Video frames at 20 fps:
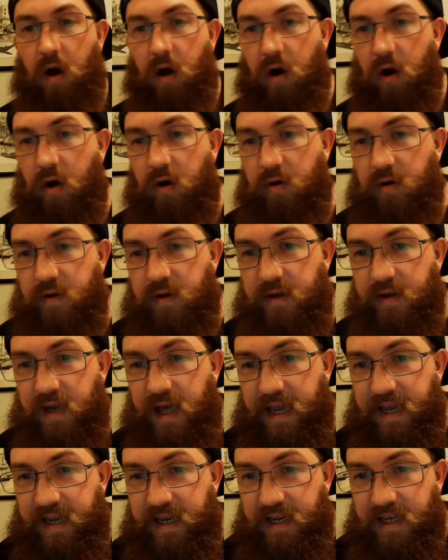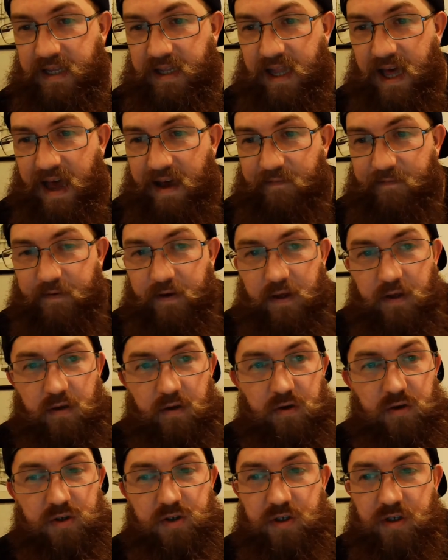Oh, Naked and
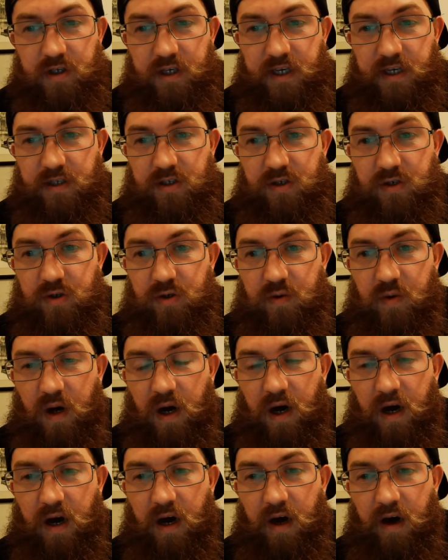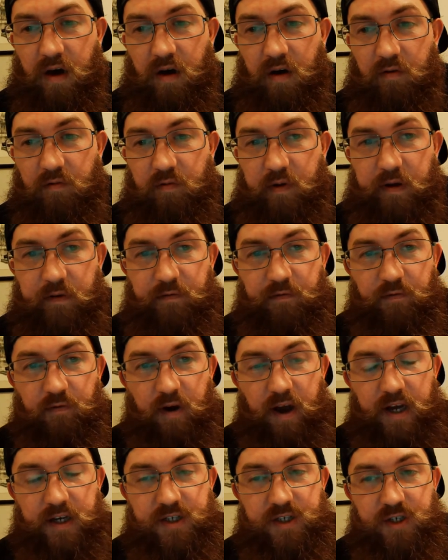Laughing. You need to
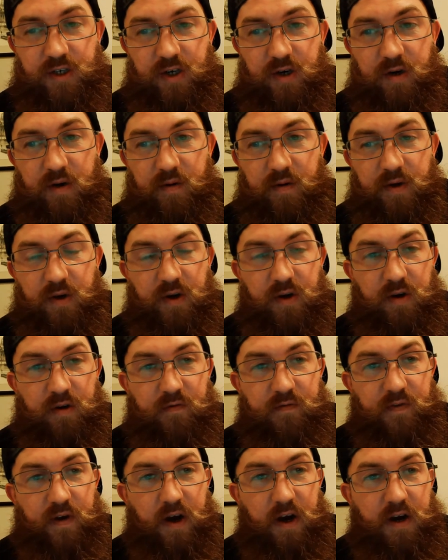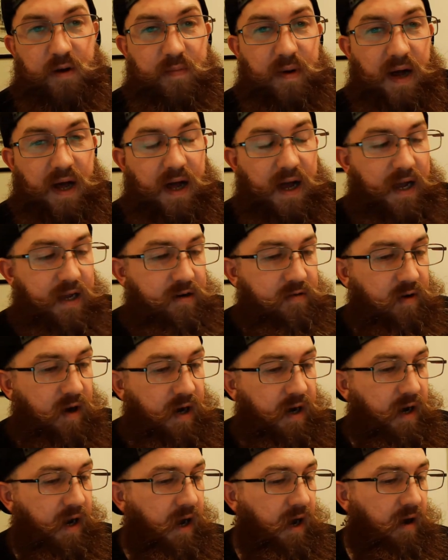refresh. You're very behind
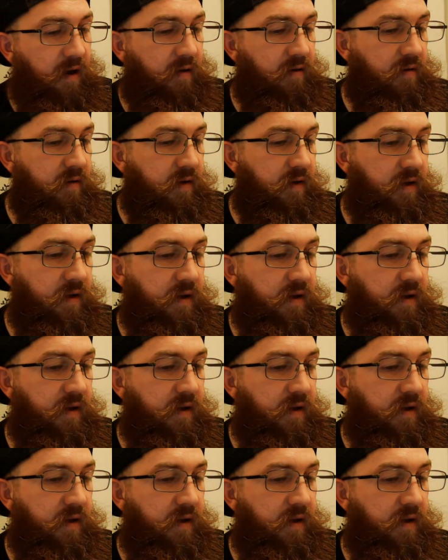right now.